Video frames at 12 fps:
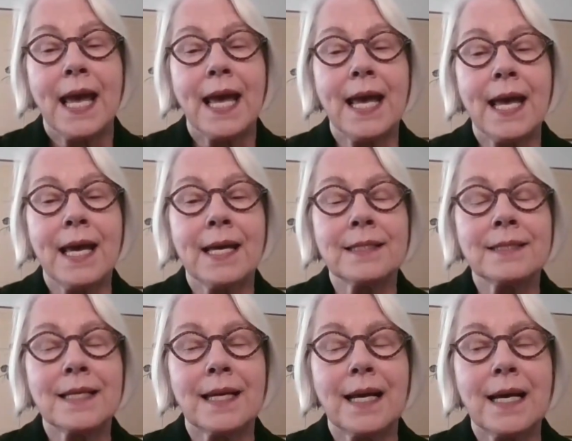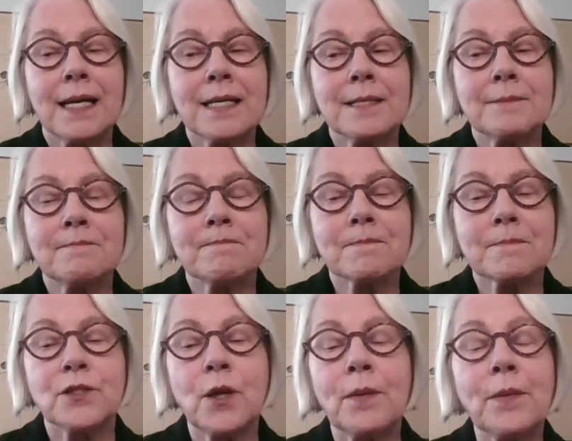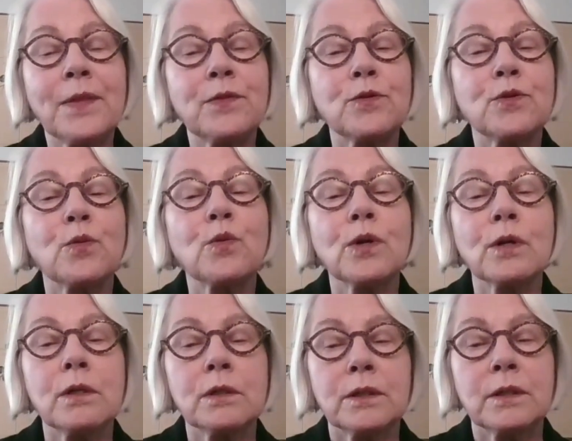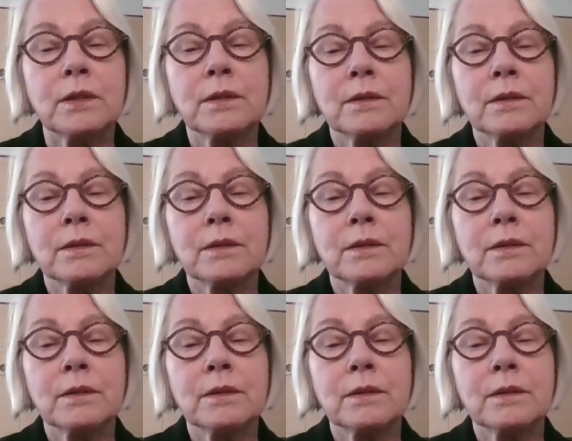And so I went through the world